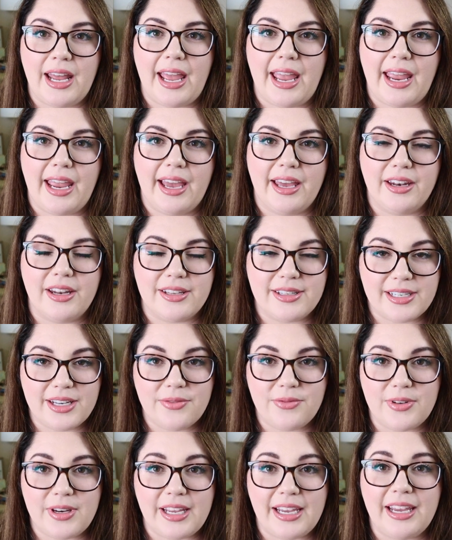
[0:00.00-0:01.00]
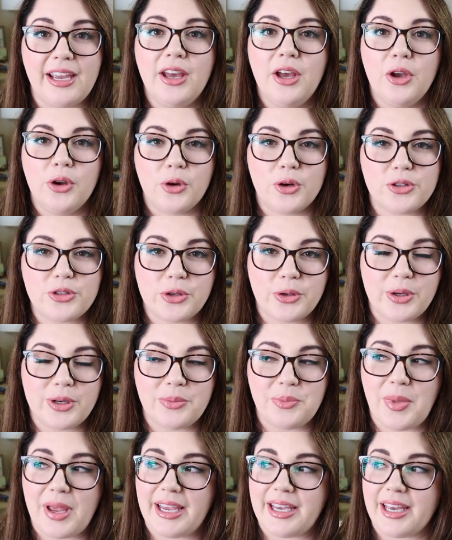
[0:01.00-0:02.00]
and Tiffany. Crystal
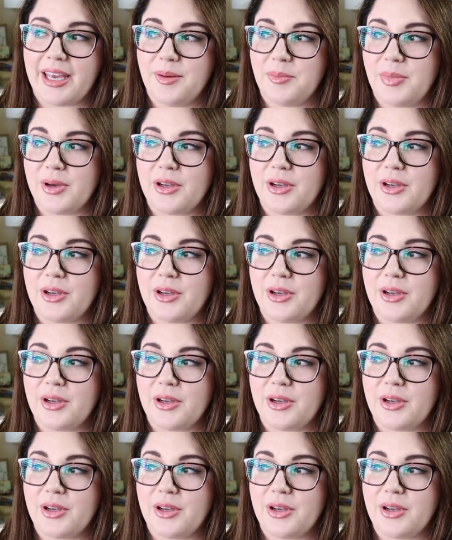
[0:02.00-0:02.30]
couldn't make it,